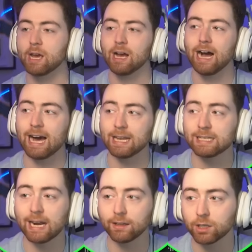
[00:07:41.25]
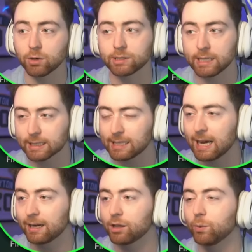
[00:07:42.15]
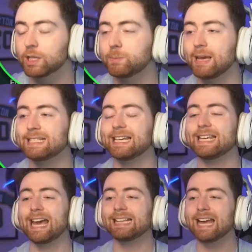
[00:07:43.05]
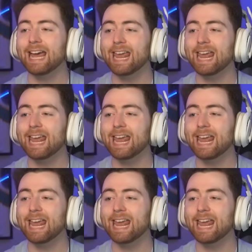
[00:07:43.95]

I decided to go 6'9" on the wingspan to get that